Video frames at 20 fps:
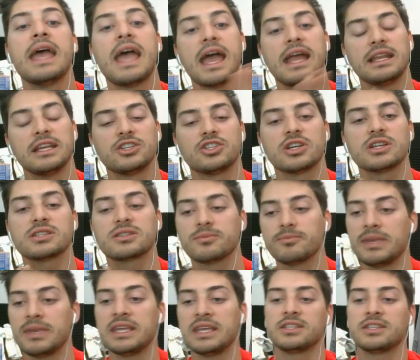And it just
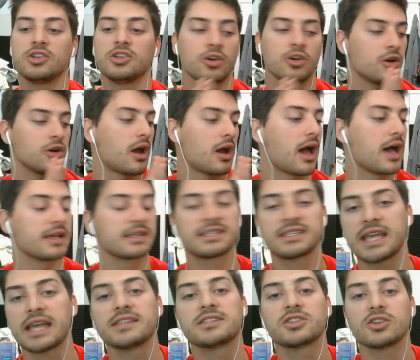means your uh,
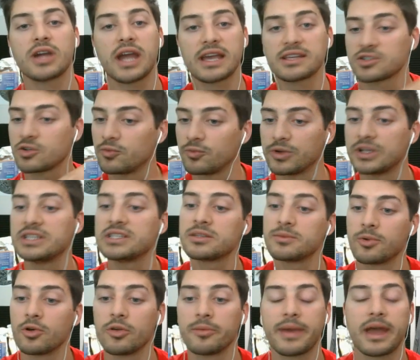sensor has a
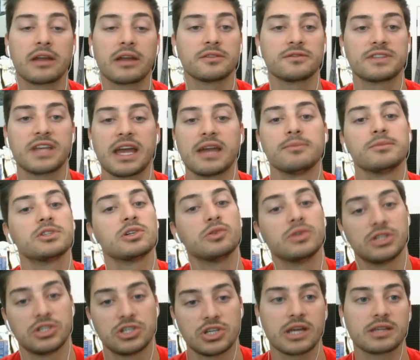reasonable amount of time
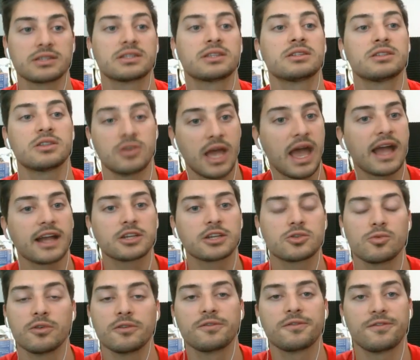to adjust to
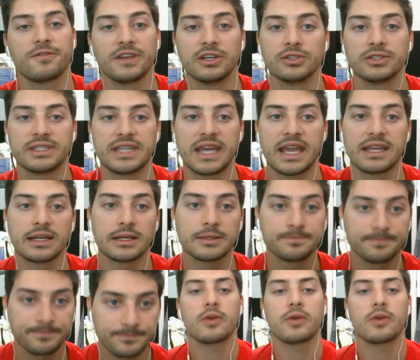actual field data.